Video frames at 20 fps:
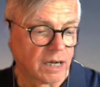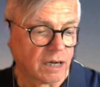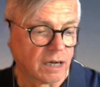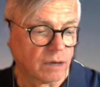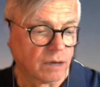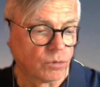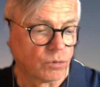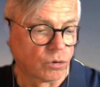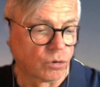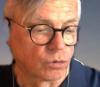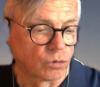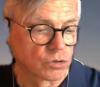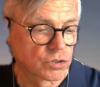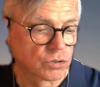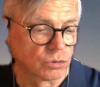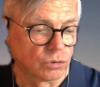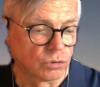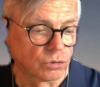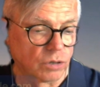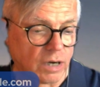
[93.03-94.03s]
We
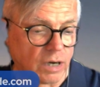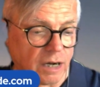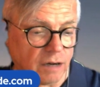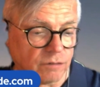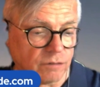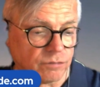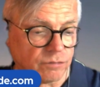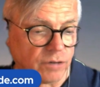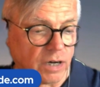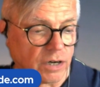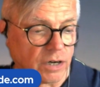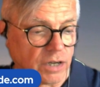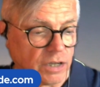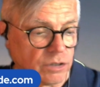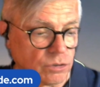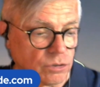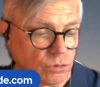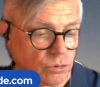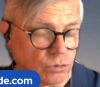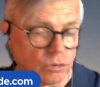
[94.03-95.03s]
also have a
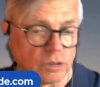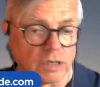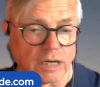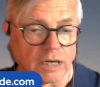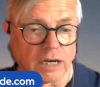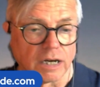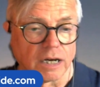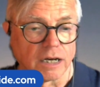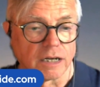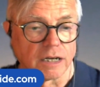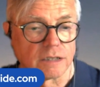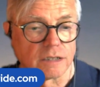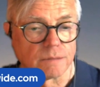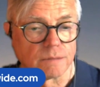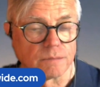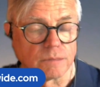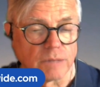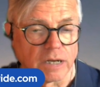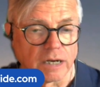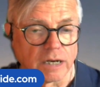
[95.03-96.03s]
radio
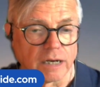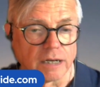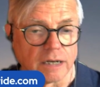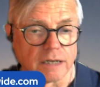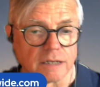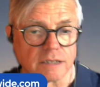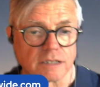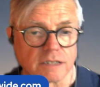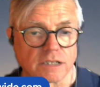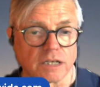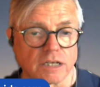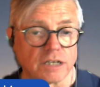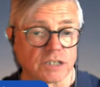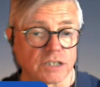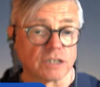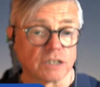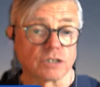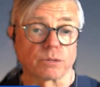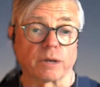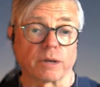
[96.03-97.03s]

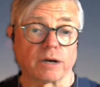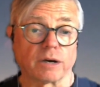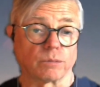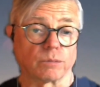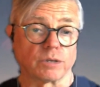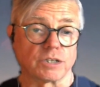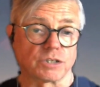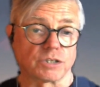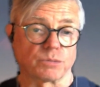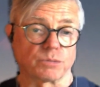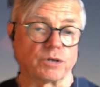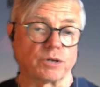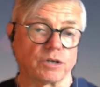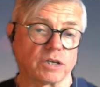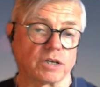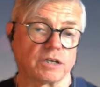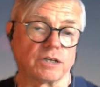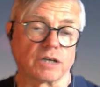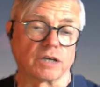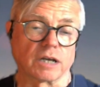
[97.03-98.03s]
station as well, which
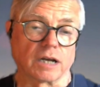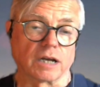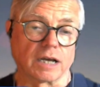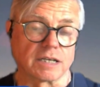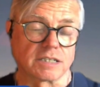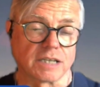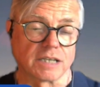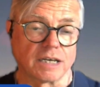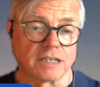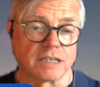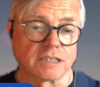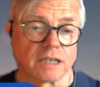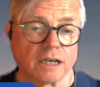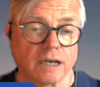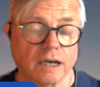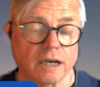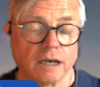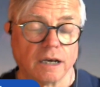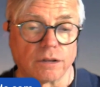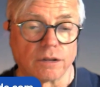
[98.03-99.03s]
you can access
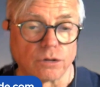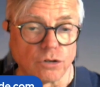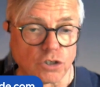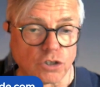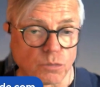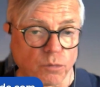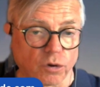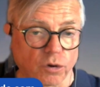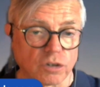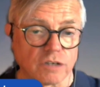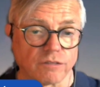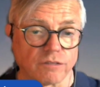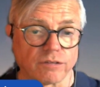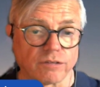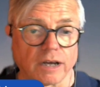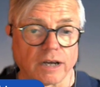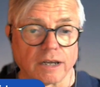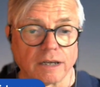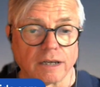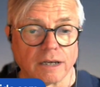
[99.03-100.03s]
through
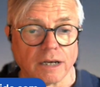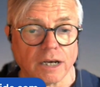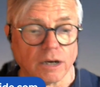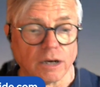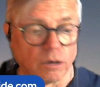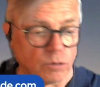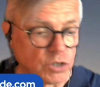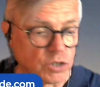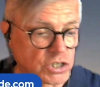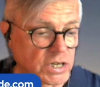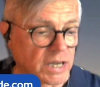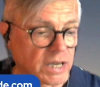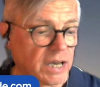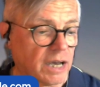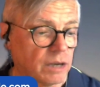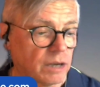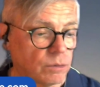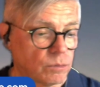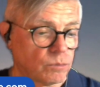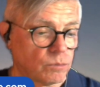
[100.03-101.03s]
Spotify, which
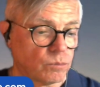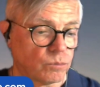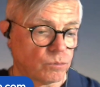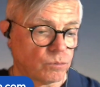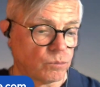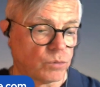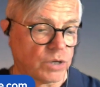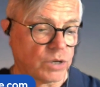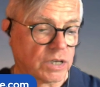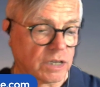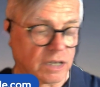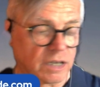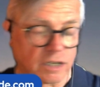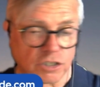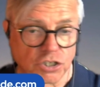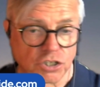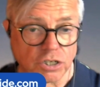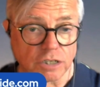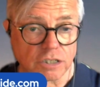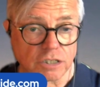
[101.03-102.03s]
again, we can
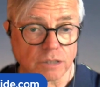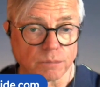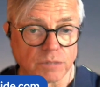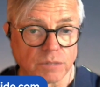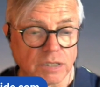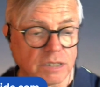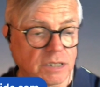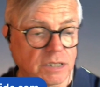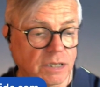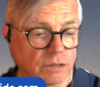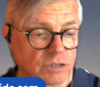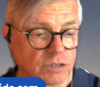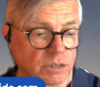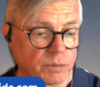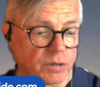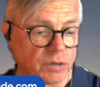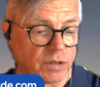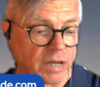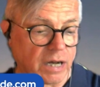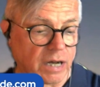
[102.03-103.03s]
share some details
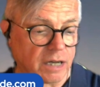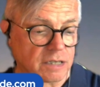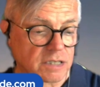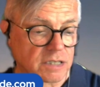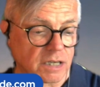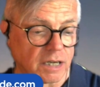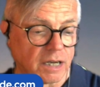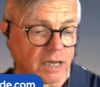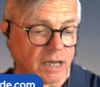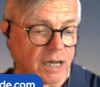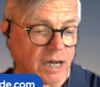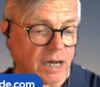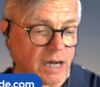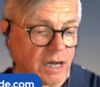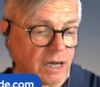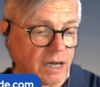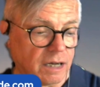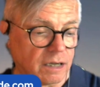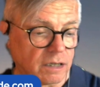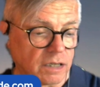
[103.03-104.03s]
about
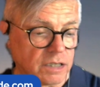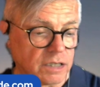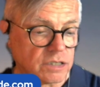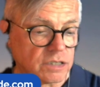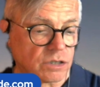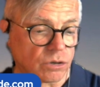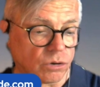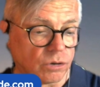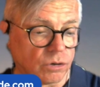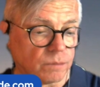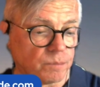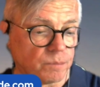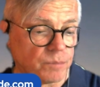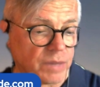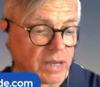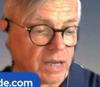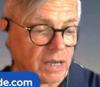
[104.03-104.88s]
that later on.